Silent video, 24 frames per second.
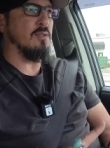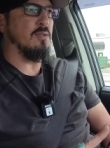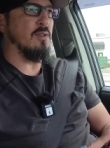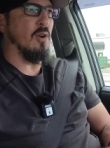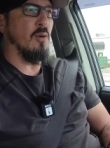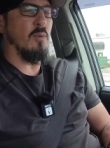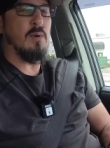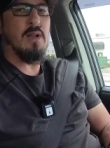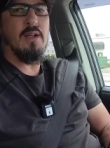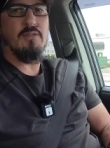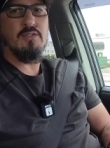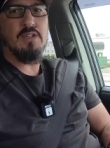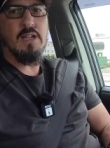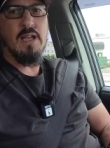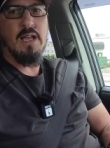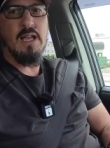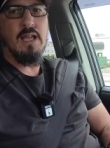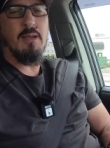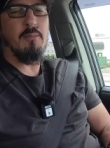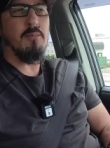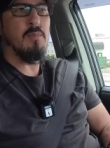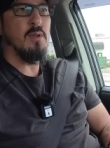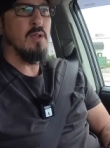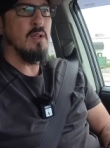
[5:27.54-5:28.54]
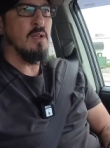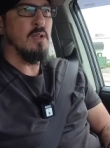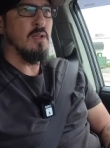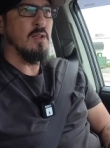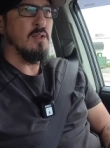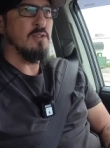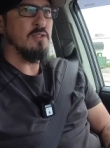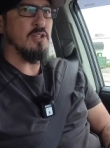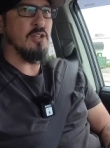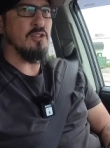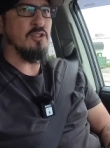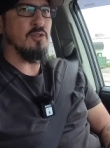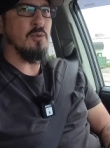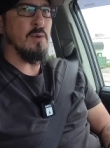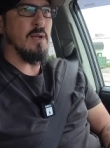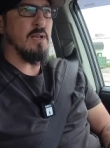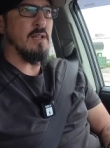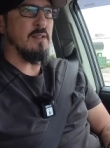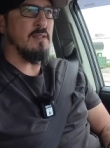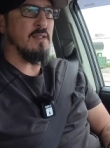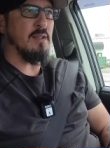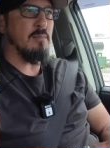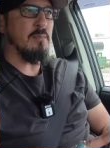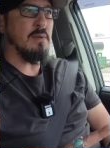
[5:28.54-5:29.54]
don't have time to do
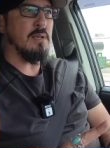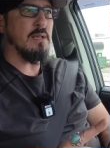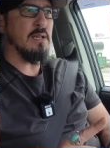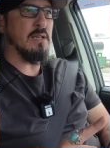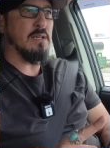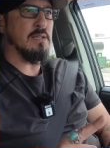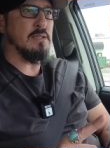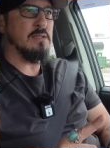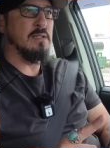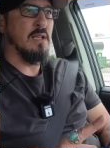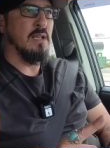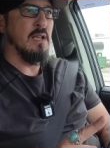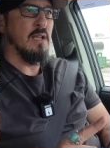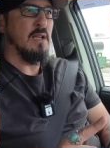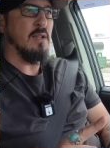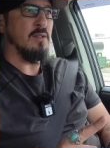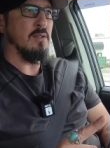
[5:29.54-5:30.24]
anything because